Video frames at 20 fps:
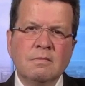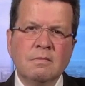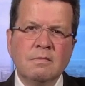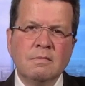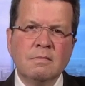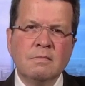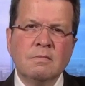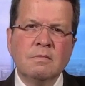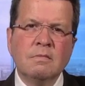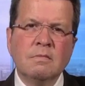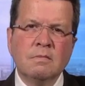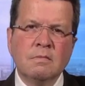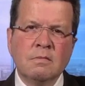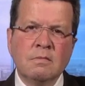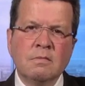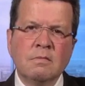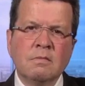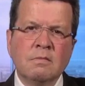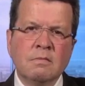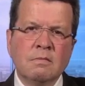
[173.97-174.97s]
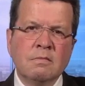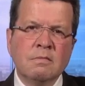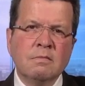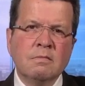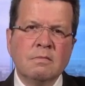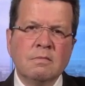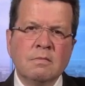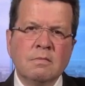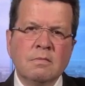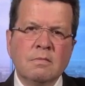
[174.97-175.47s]

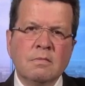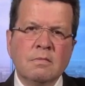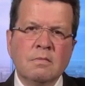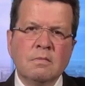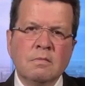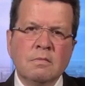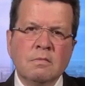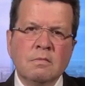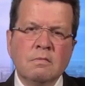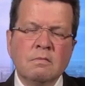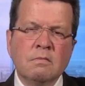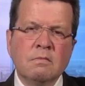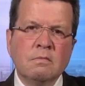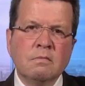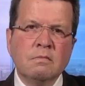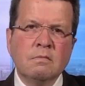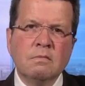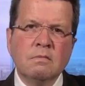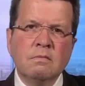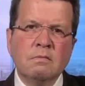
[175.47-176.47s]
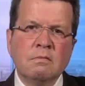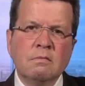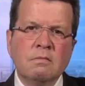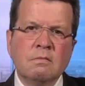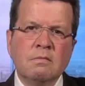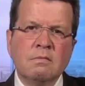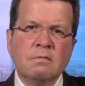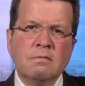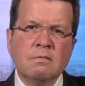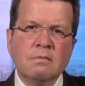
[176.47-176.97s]

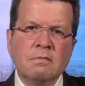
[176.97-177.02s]
No words are spoken by the person on screen.